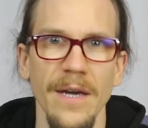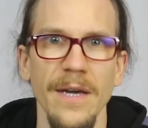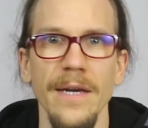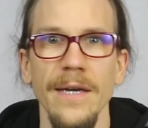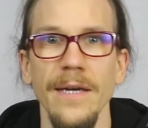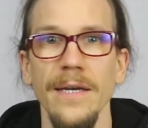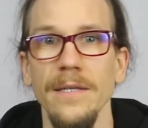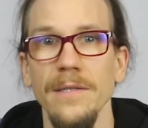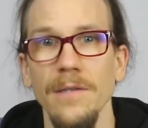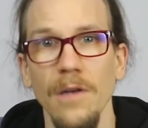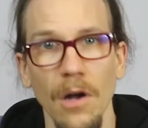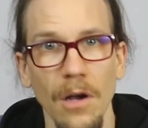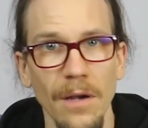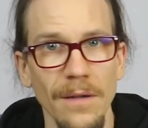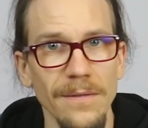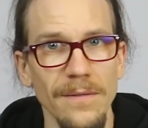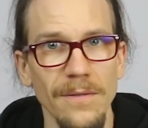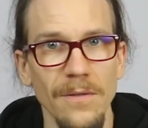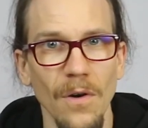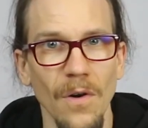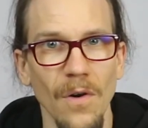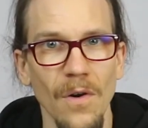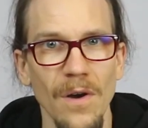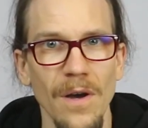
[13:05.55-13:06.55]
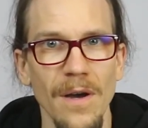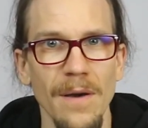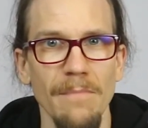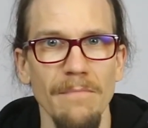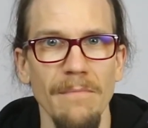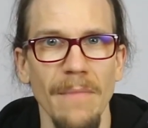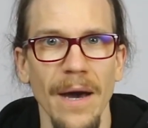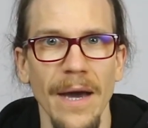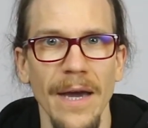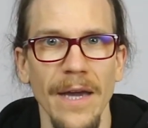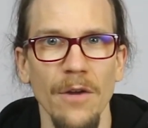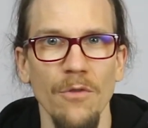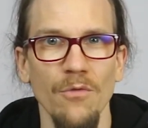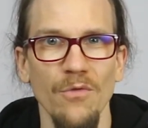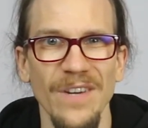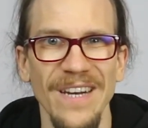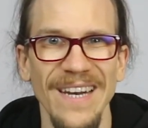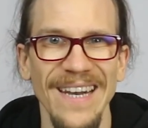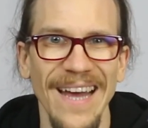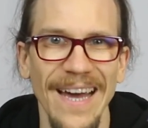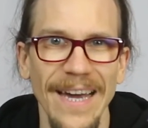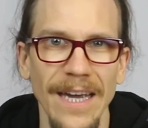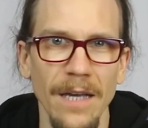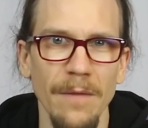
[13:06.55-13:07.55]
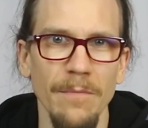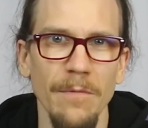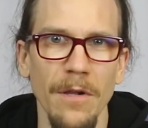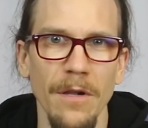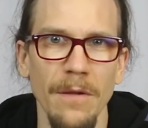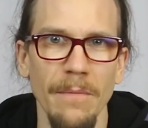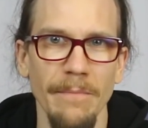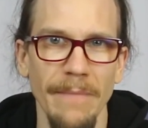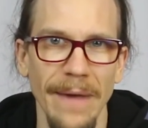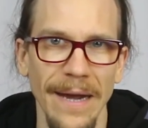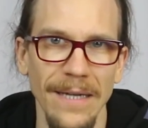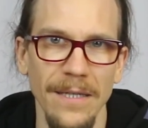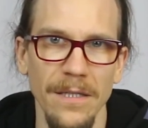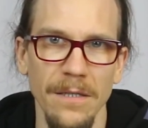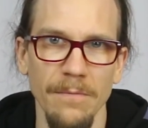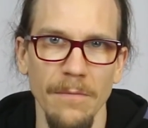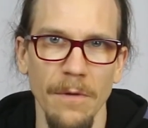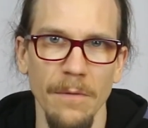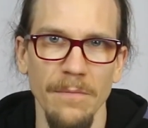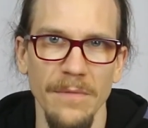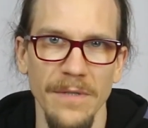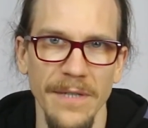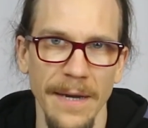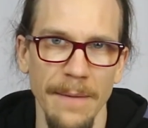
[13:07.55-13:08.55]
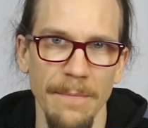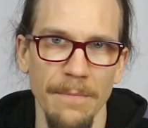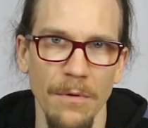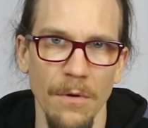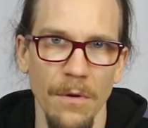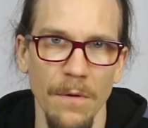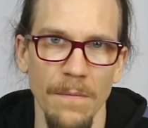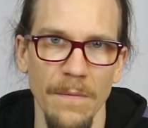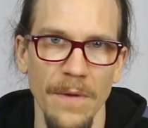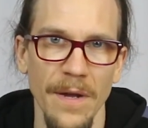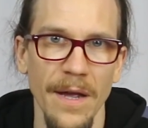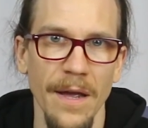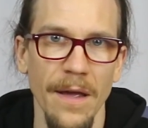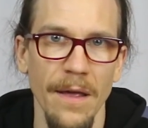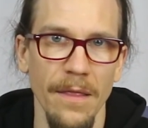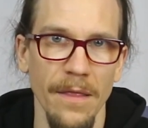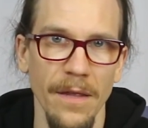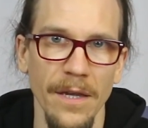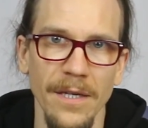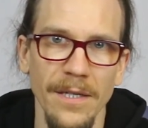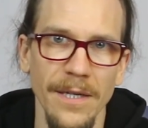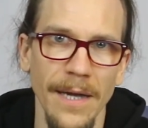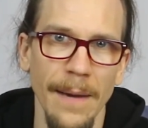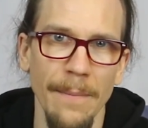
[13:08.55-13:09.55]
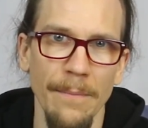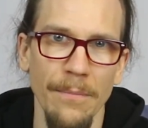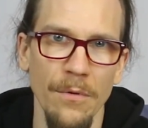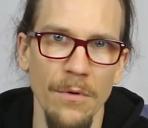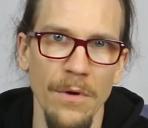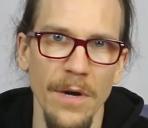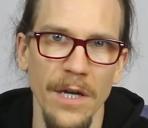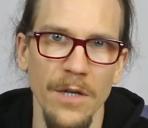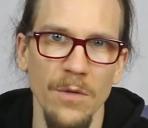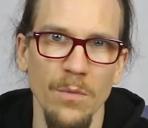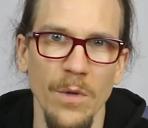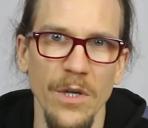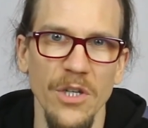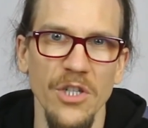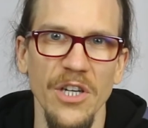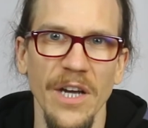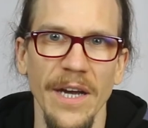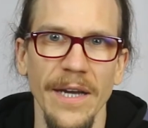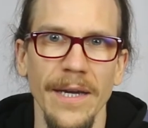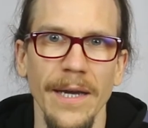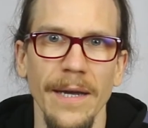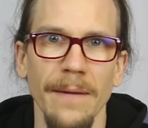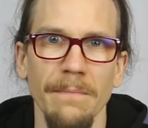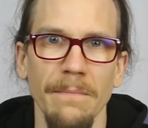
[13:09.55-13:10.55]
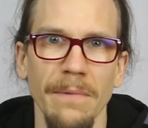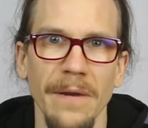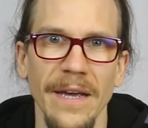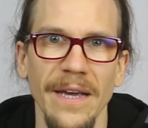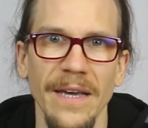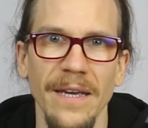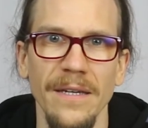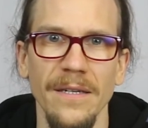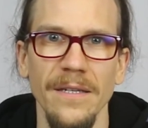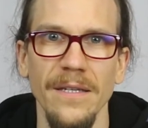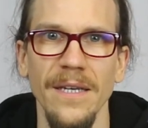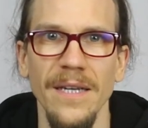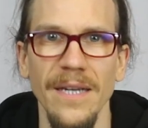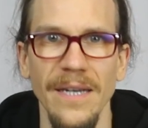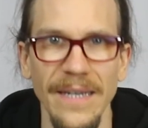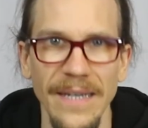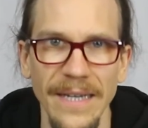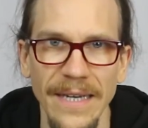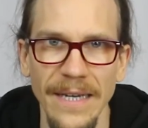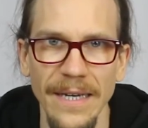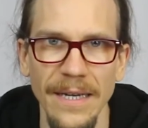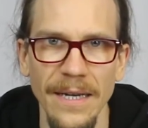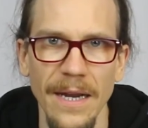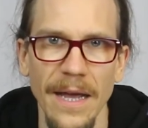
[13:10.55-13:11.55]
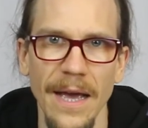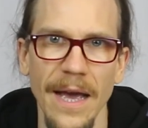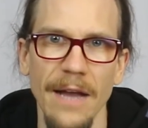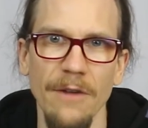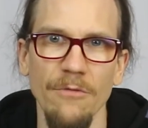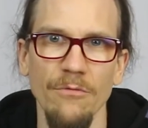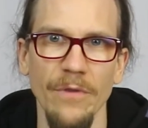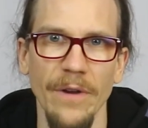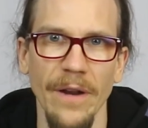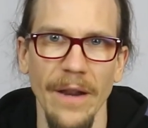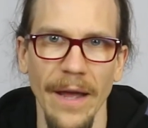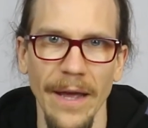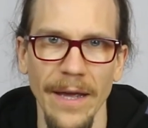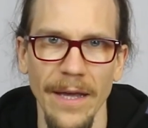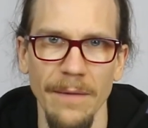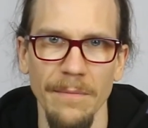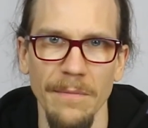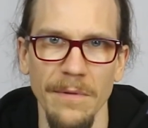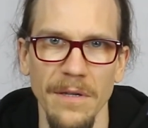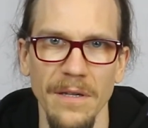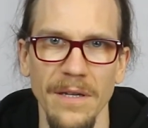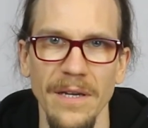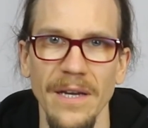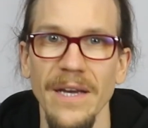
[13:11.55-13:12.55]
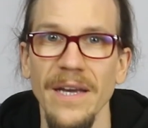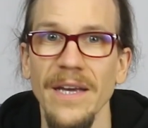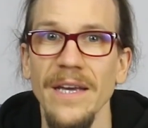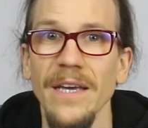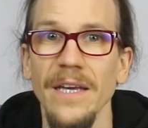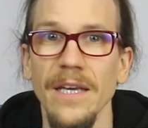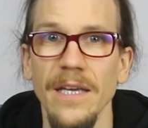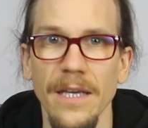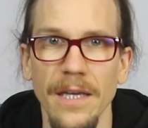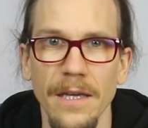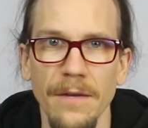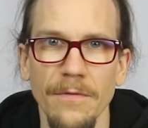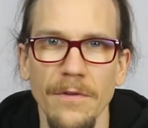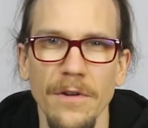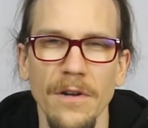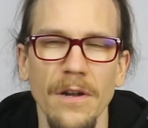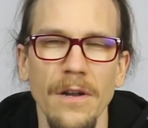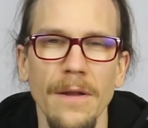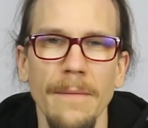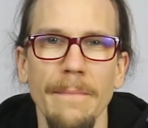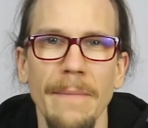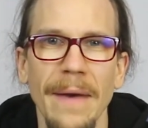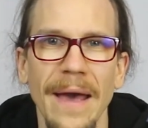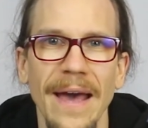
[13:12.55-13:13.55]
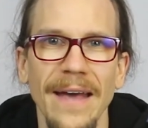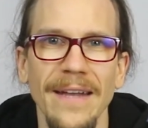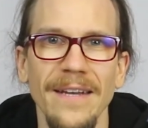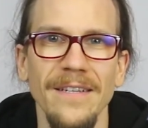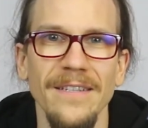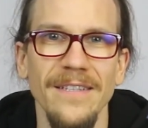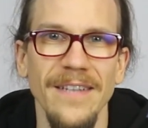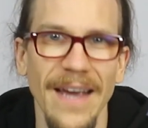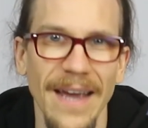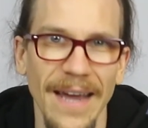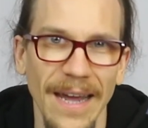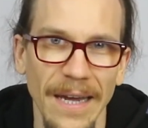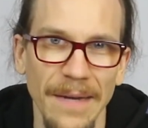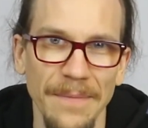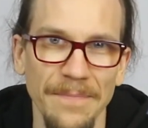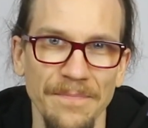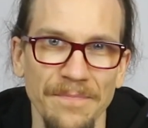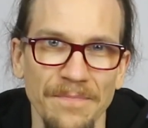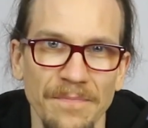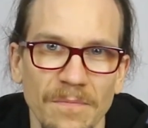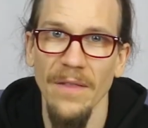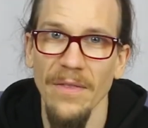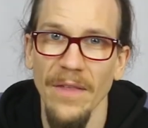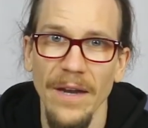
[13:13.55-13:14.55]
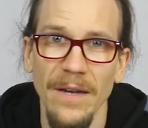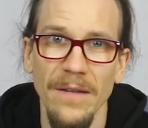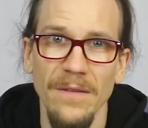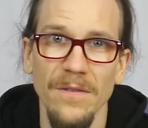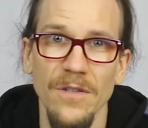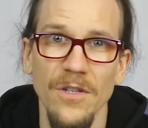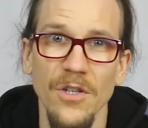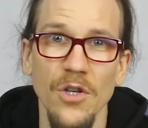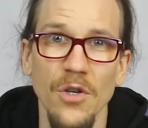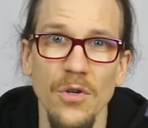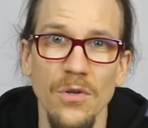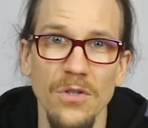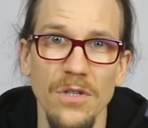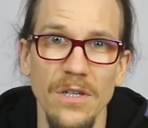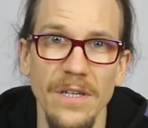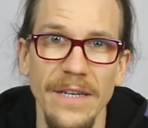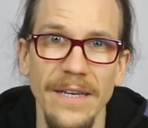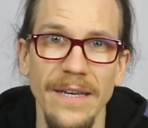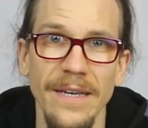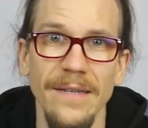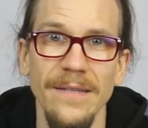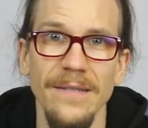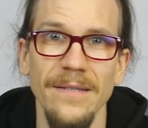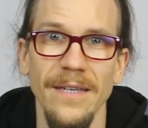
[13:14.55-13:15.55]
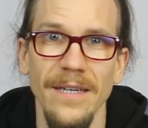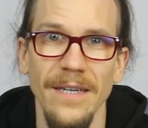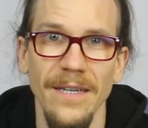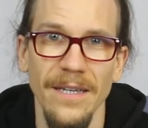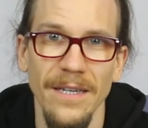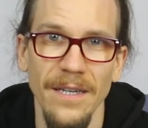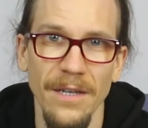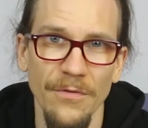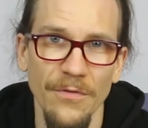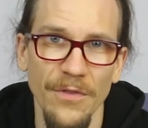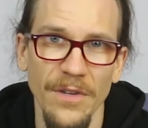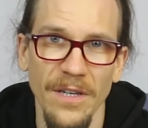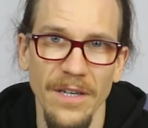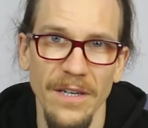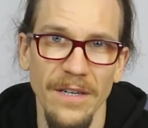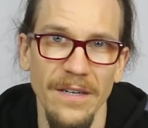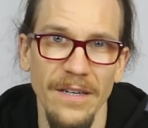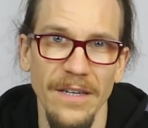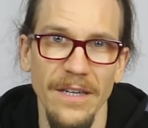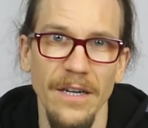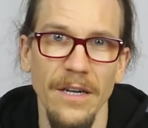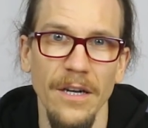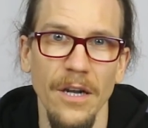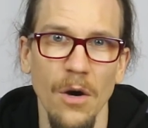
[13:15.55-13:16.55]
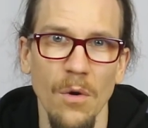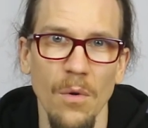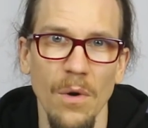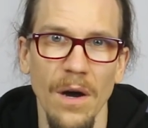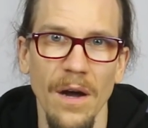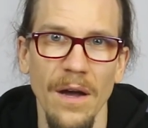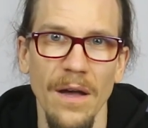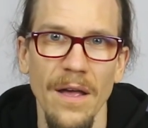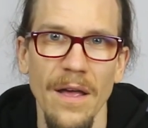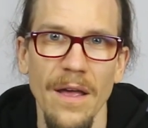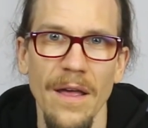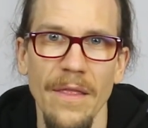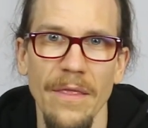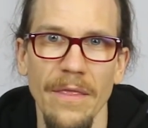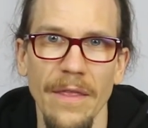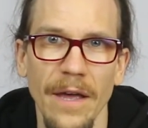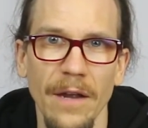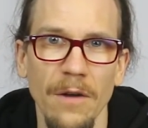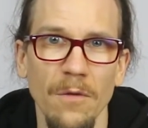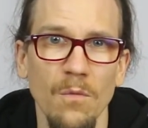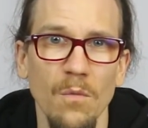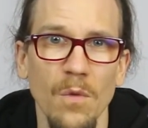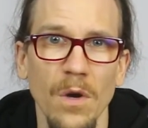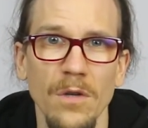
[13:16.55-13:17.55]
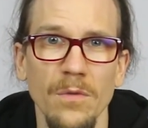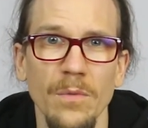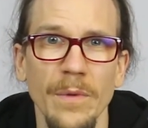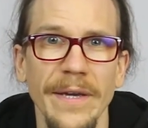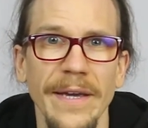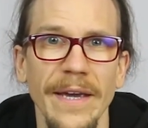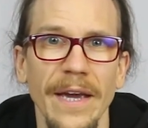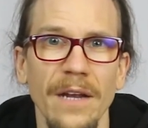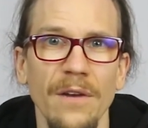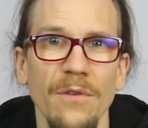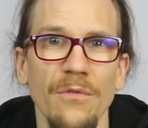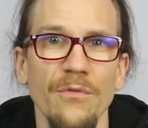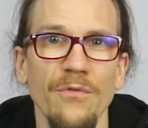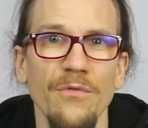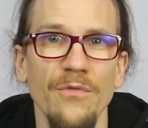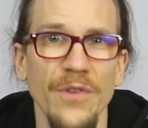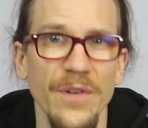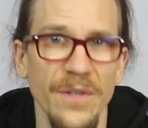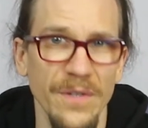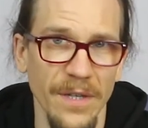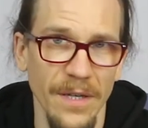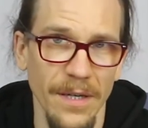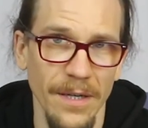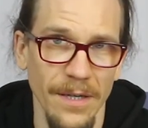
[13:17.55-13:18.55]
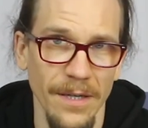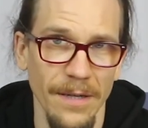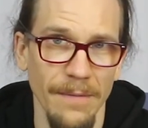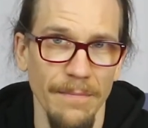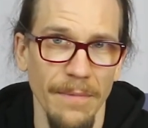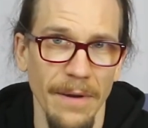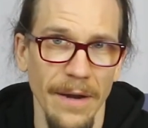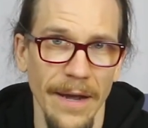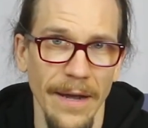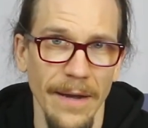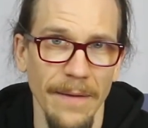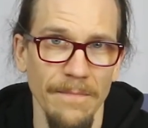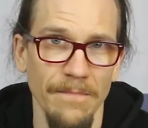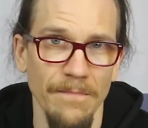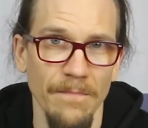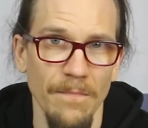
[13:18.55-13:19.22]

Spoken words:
is also my reliable maximum tempo. The tempo at which I can play it clean and reliable even on a bad day. And that is usually significantly lower than what we can physically play.